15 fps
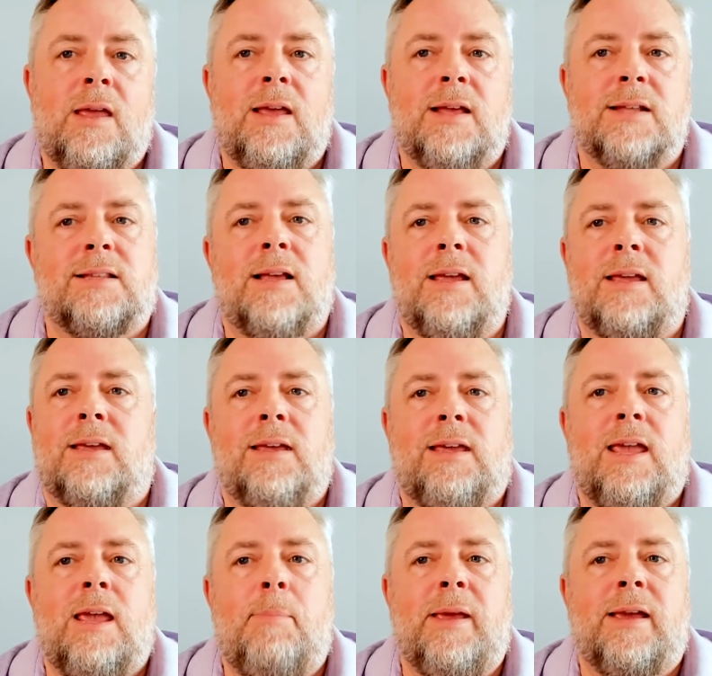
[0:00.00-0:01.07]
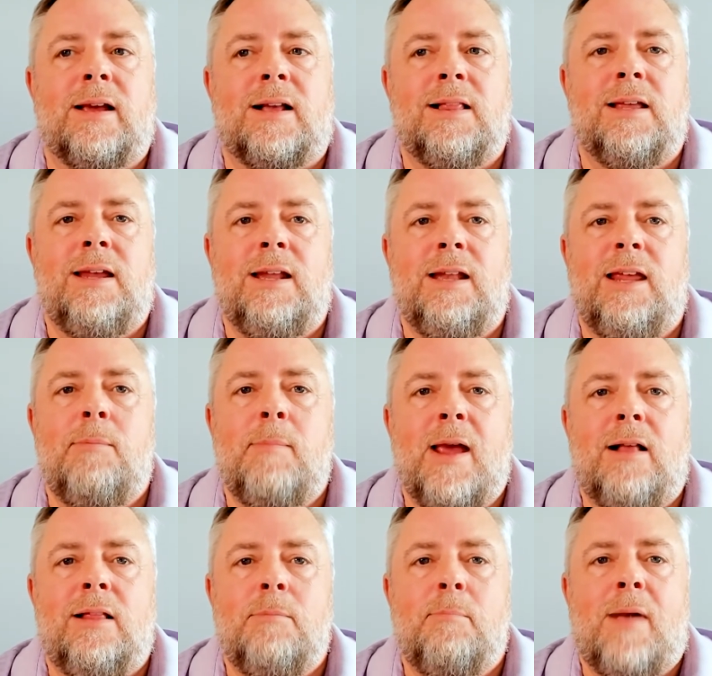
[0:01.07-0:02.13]
It's like keeping a clean
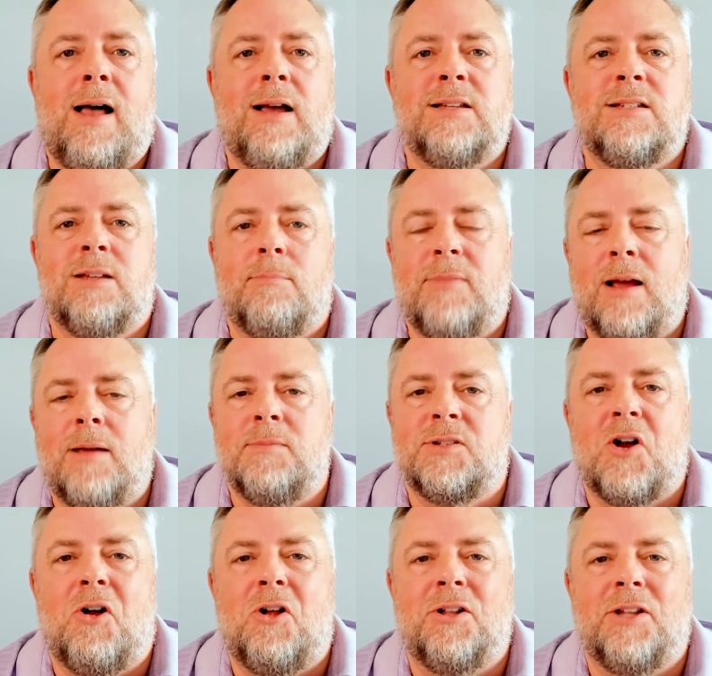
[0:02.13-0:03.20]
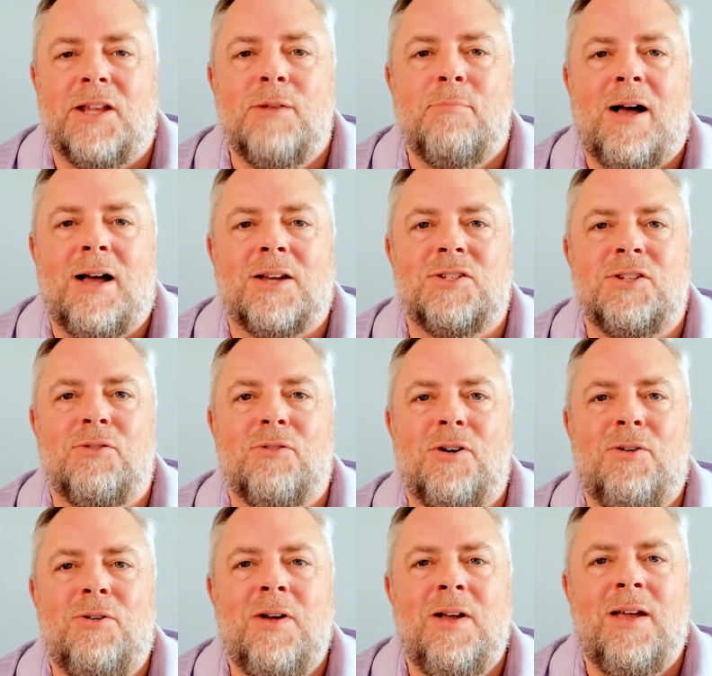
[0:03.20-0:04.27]
email inbox, sometimes called inbox
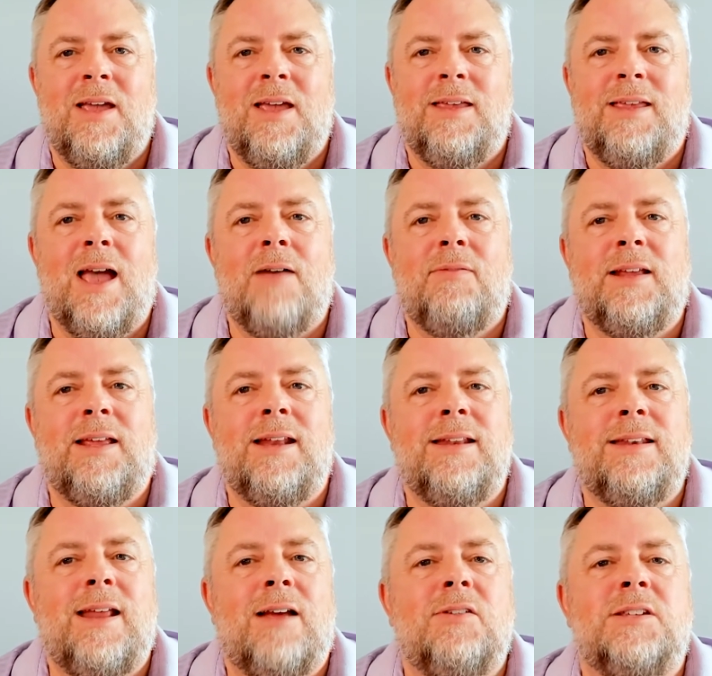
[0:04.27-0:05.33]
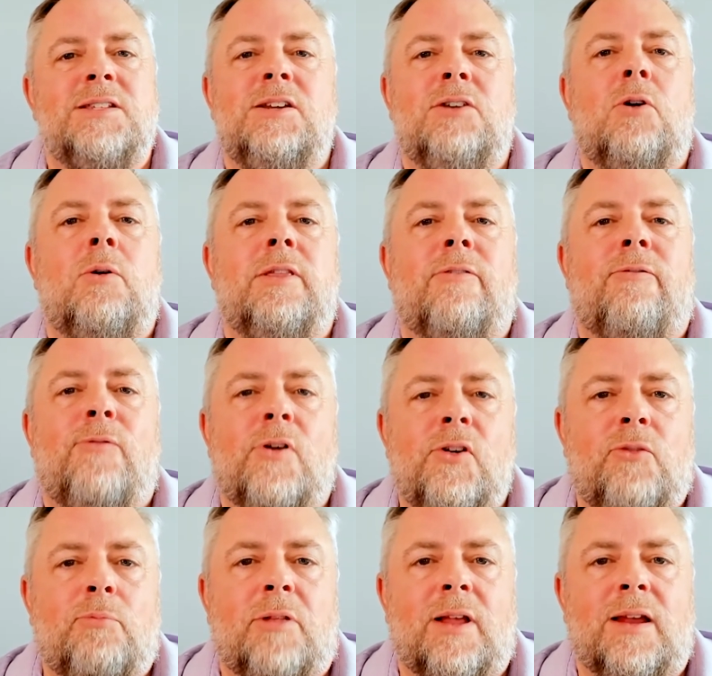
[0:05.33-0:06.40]
zero. You have to get it down to zero in the
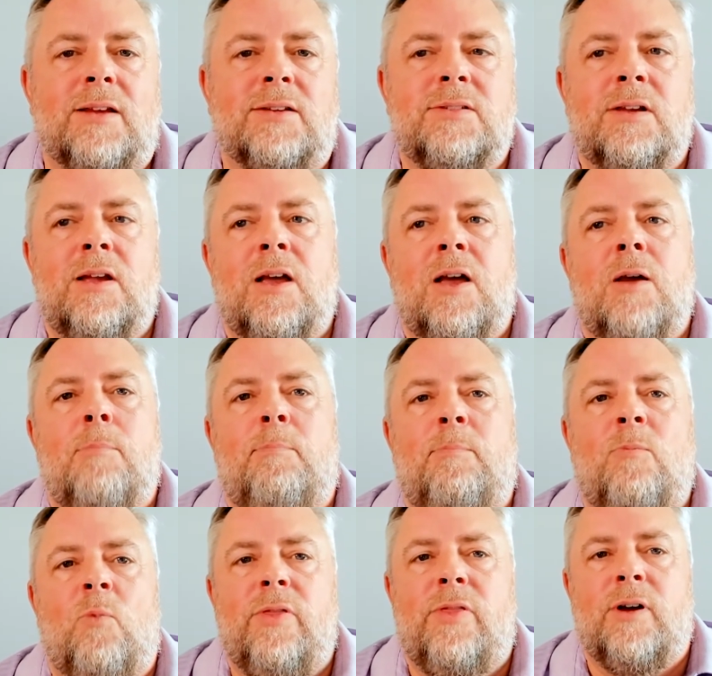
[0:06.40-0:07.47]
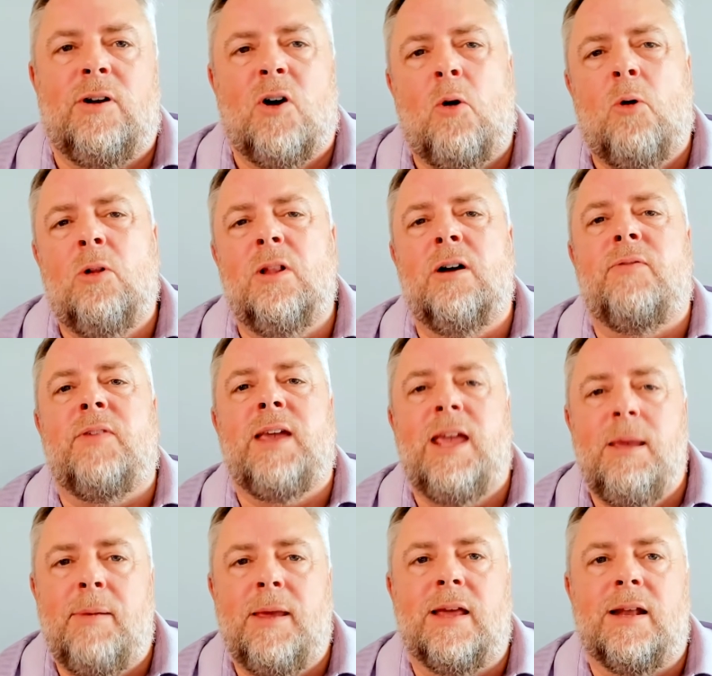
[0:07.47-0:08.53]
first place with the goal of
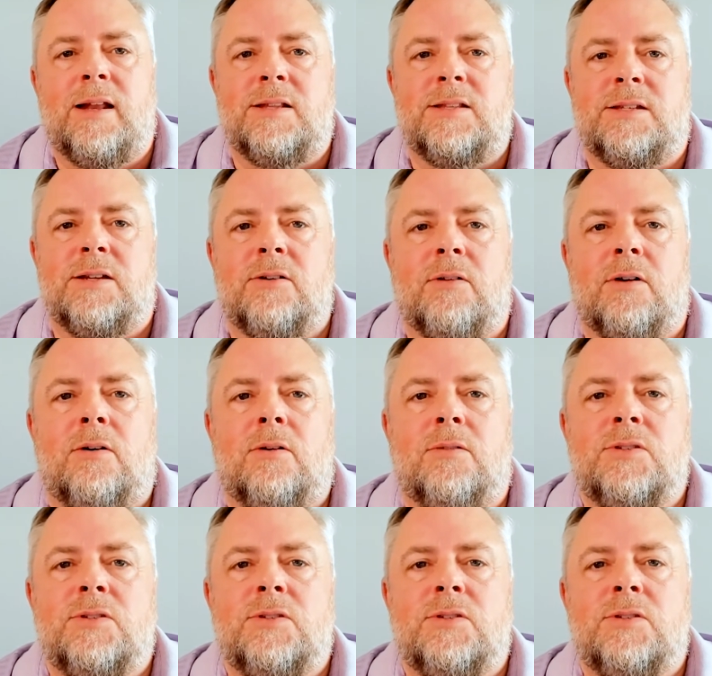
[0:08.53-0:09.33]
keeping it at zero.